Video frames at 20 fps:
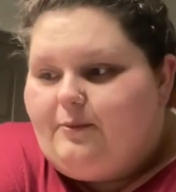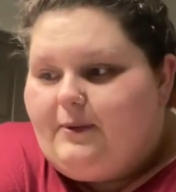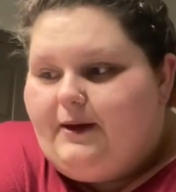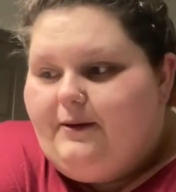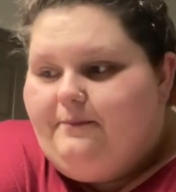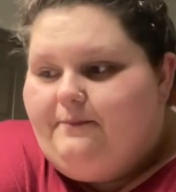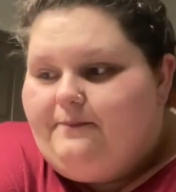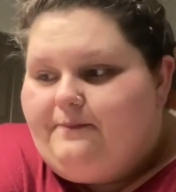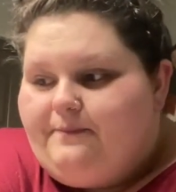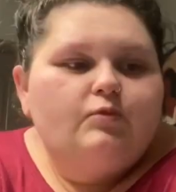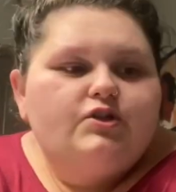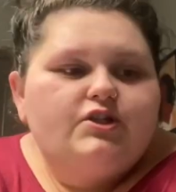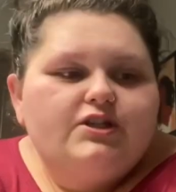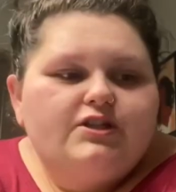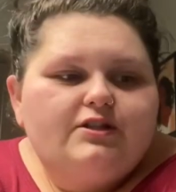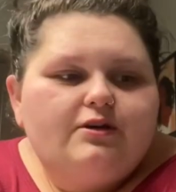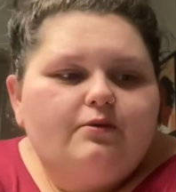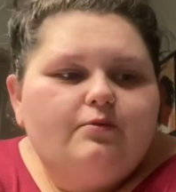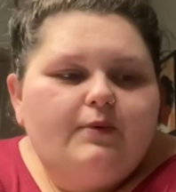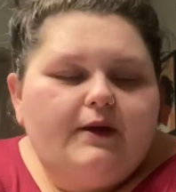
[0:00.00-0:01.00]

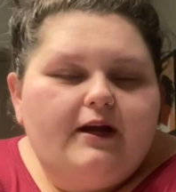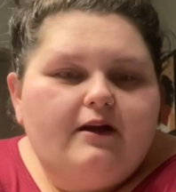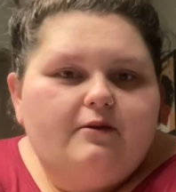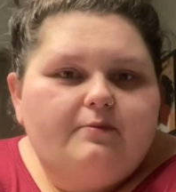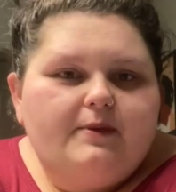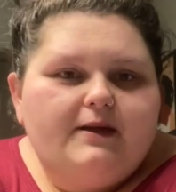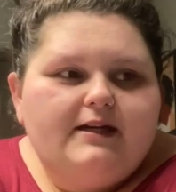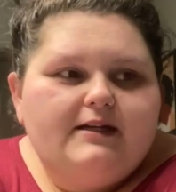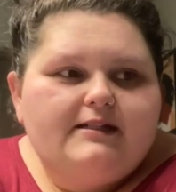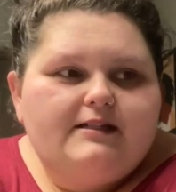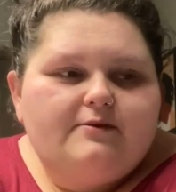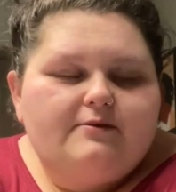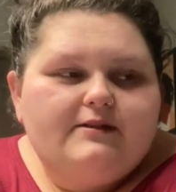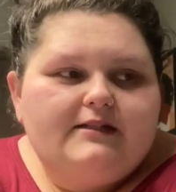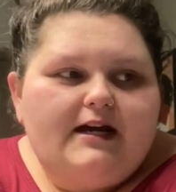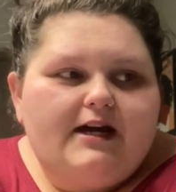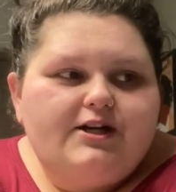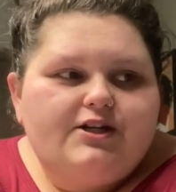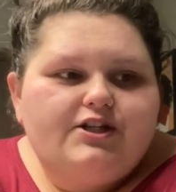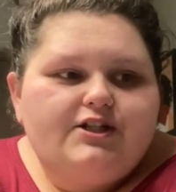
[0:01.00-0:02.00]
So
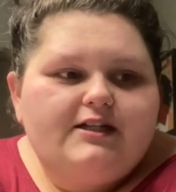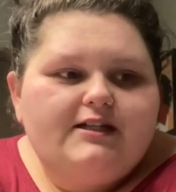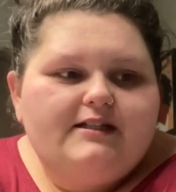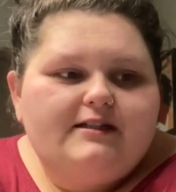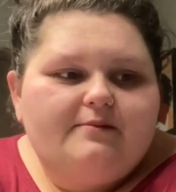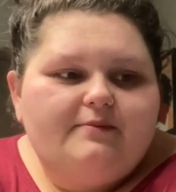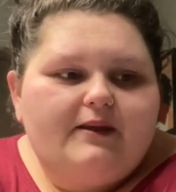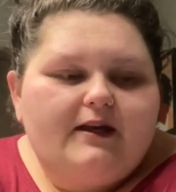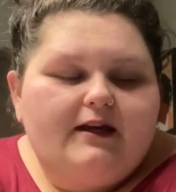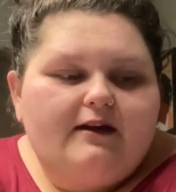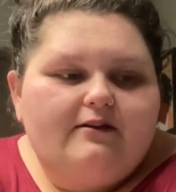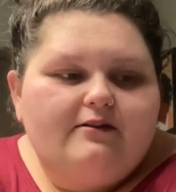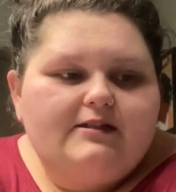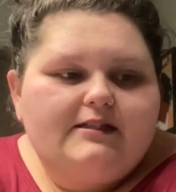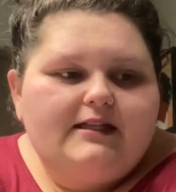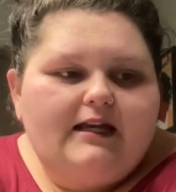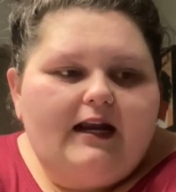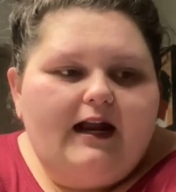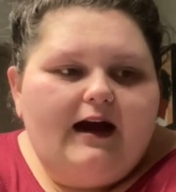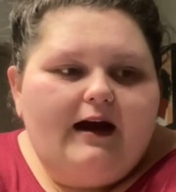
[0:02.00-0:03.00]
hmm, we'll see
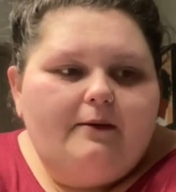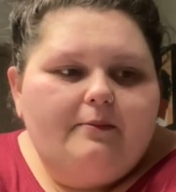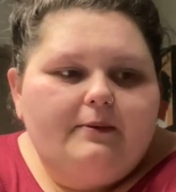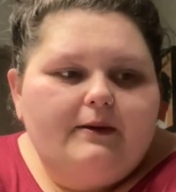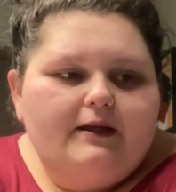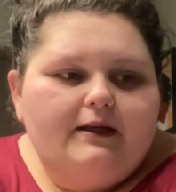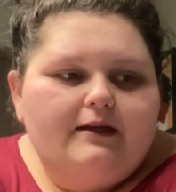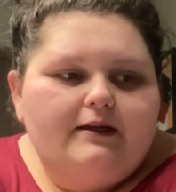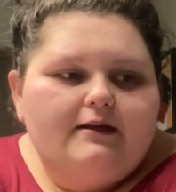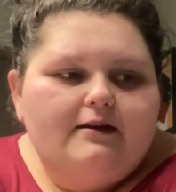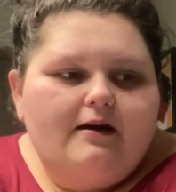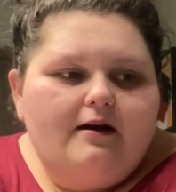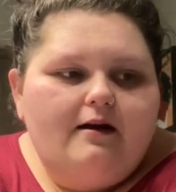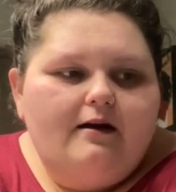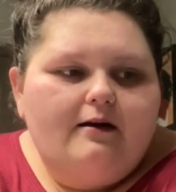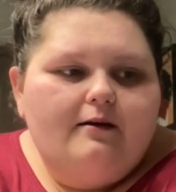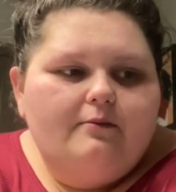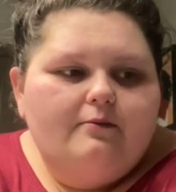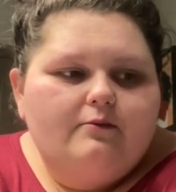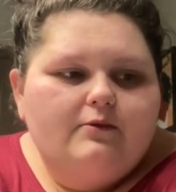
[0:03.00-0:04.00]
what uh, what
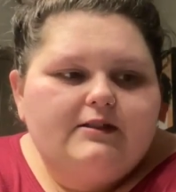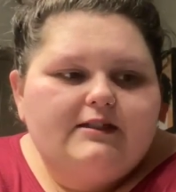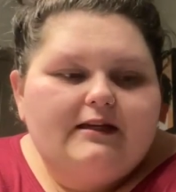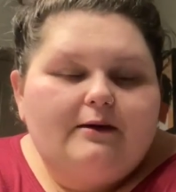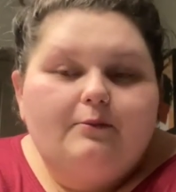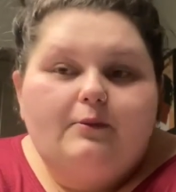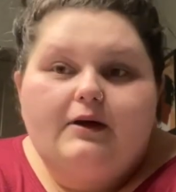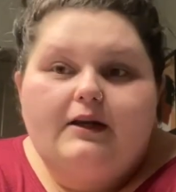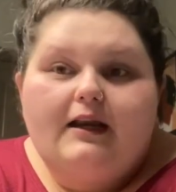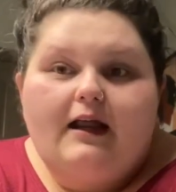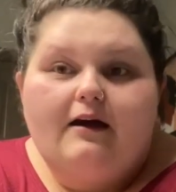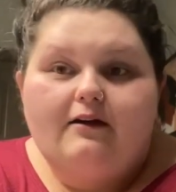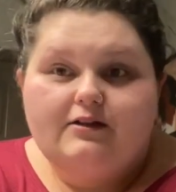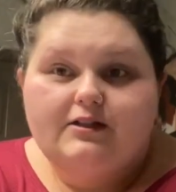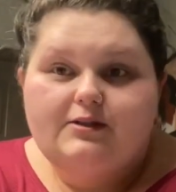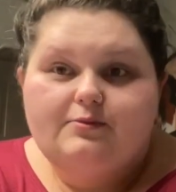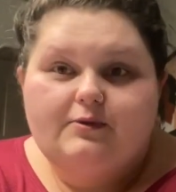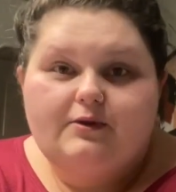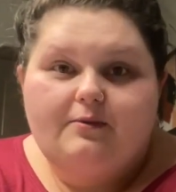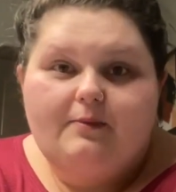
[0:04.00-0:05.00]
it is and if this
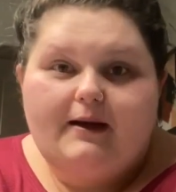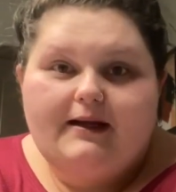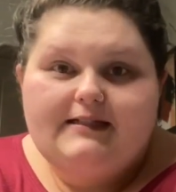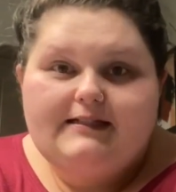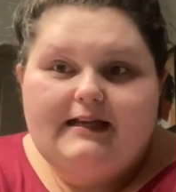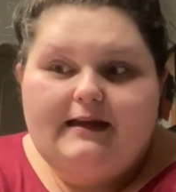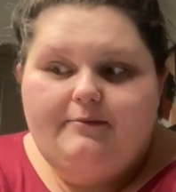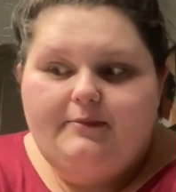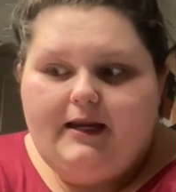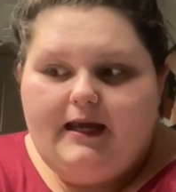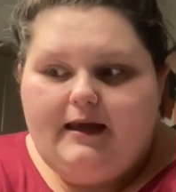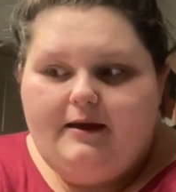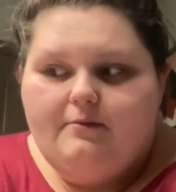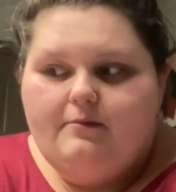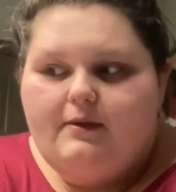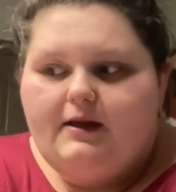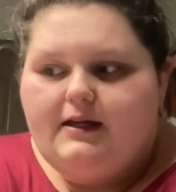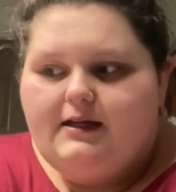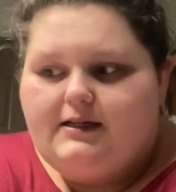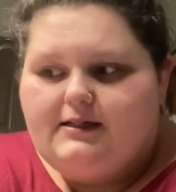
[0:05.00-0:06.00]
new drastic
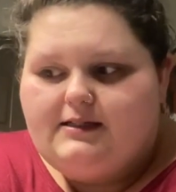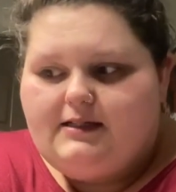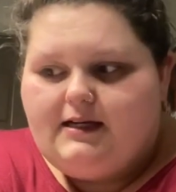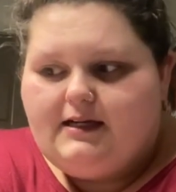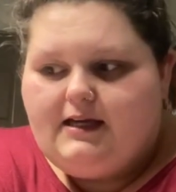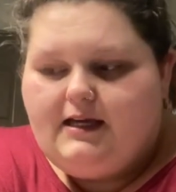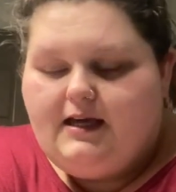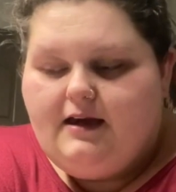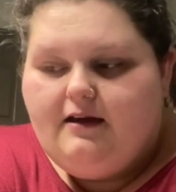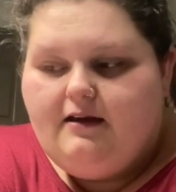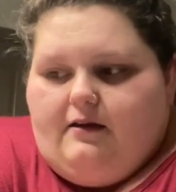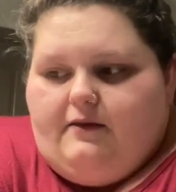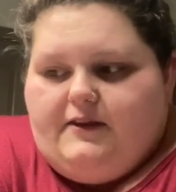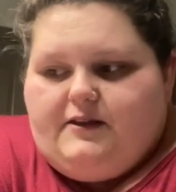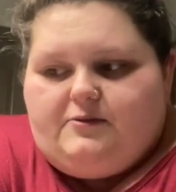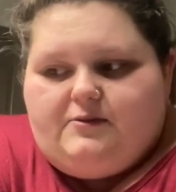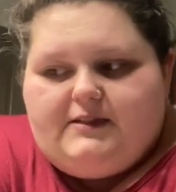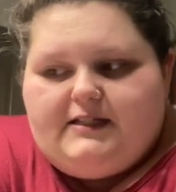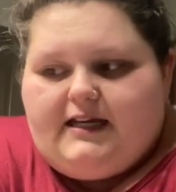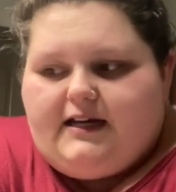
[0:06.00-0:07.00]
calorie
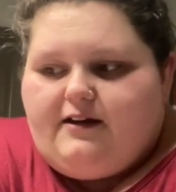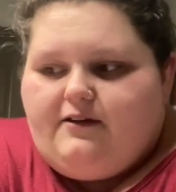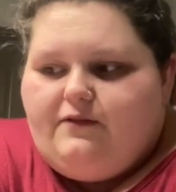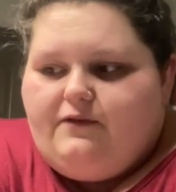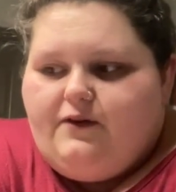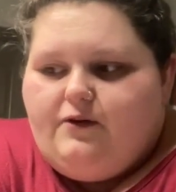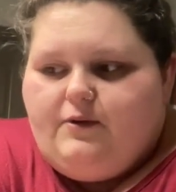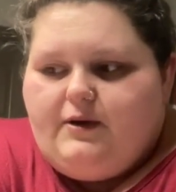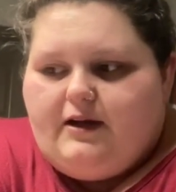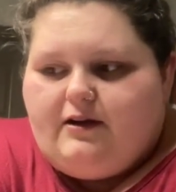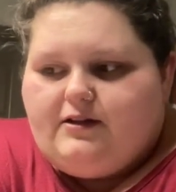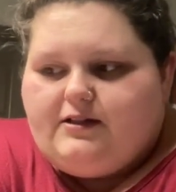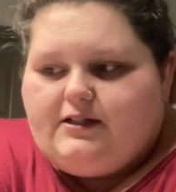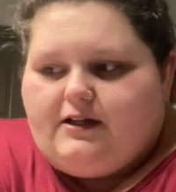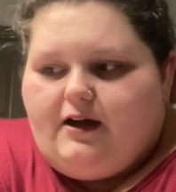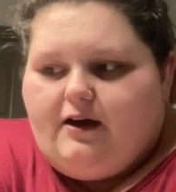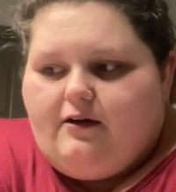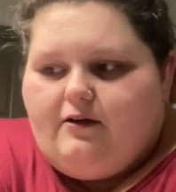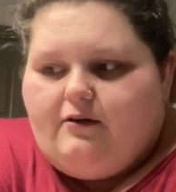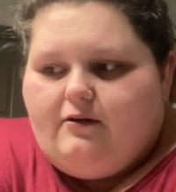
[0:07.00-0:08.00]

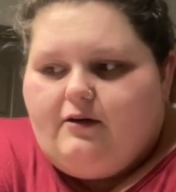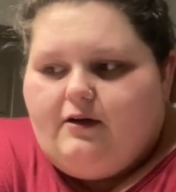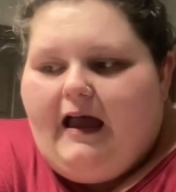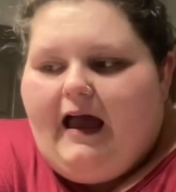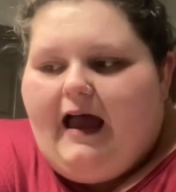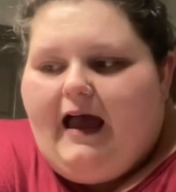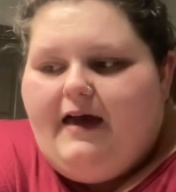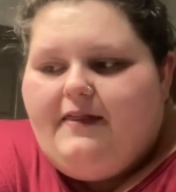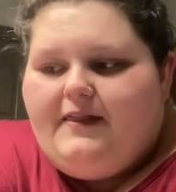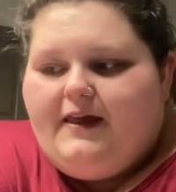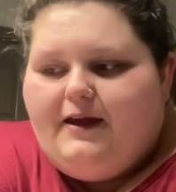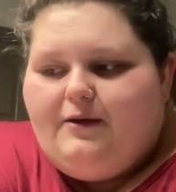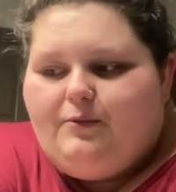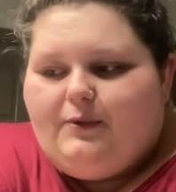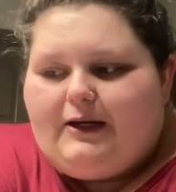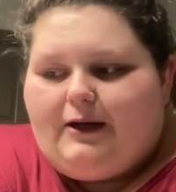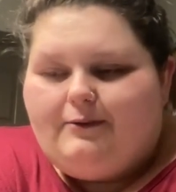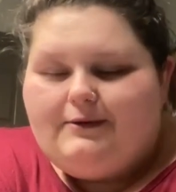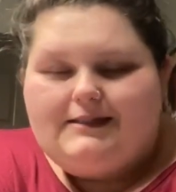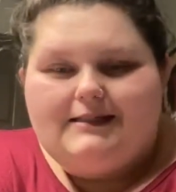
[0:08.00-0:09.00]
reduction throws
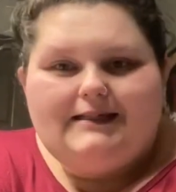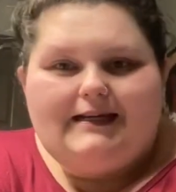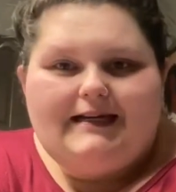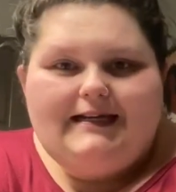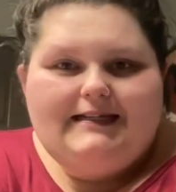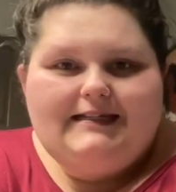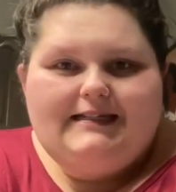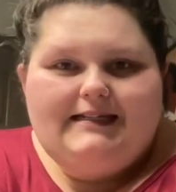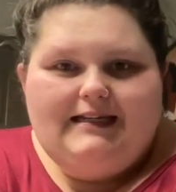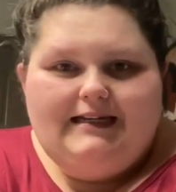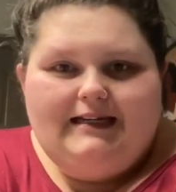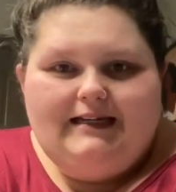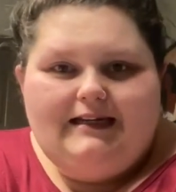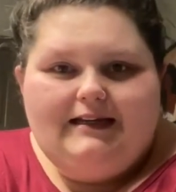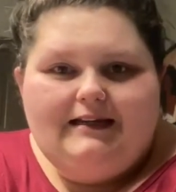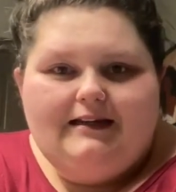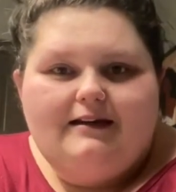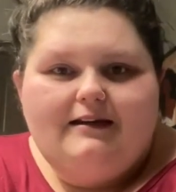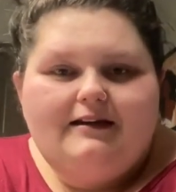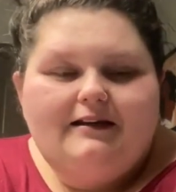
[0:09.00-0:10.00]
her off.
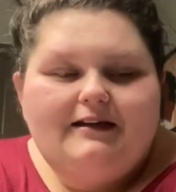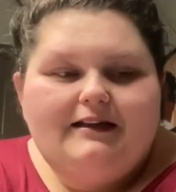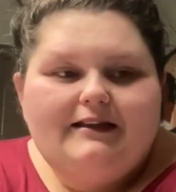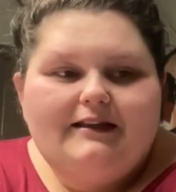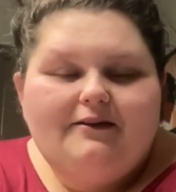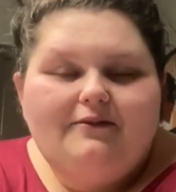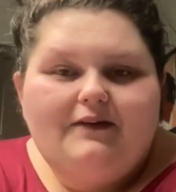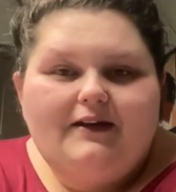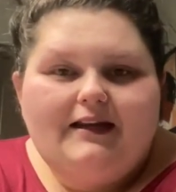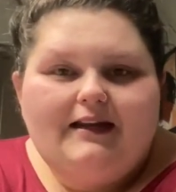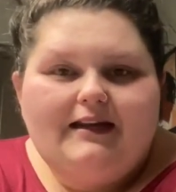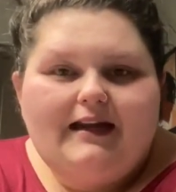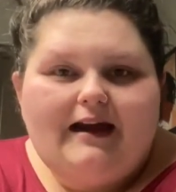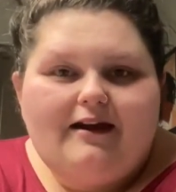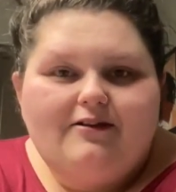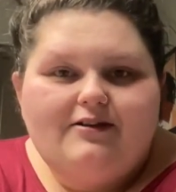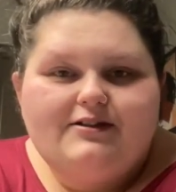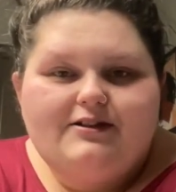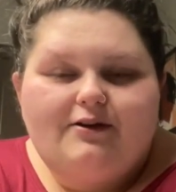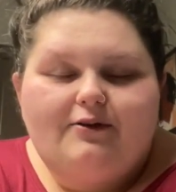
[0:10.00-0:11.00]
Probably.
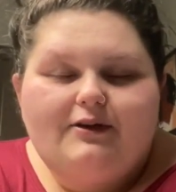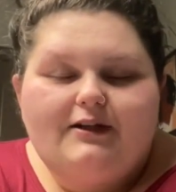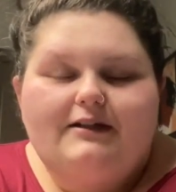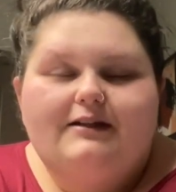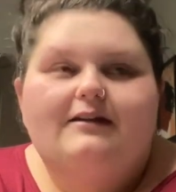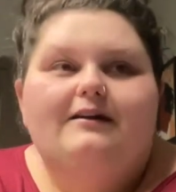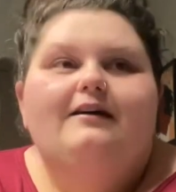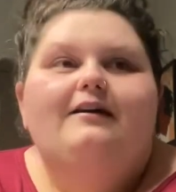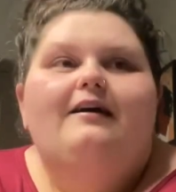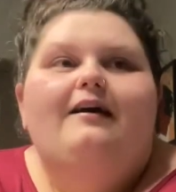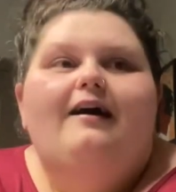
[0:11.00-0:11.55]
We'll see.